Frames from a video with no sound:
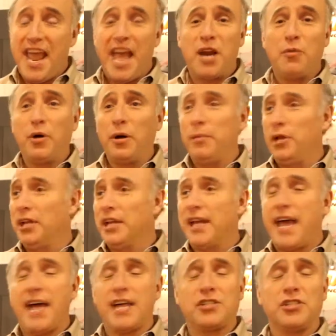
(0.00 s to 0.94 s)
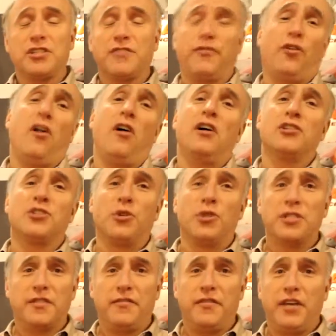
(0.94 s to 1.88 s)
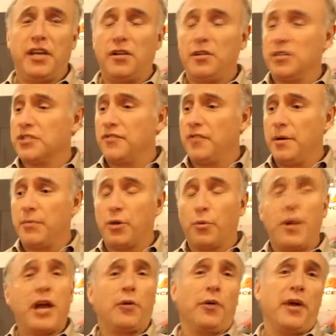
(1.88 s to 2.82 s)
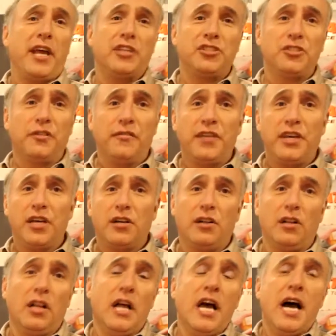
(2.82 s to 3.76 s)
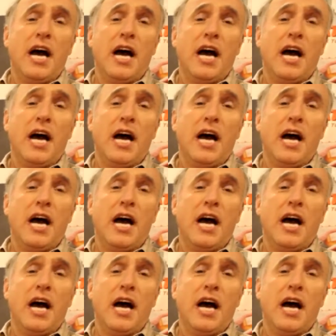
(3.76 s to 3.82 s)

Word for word: and we're building axles for all sorts of vehicles, from the recreational vehicle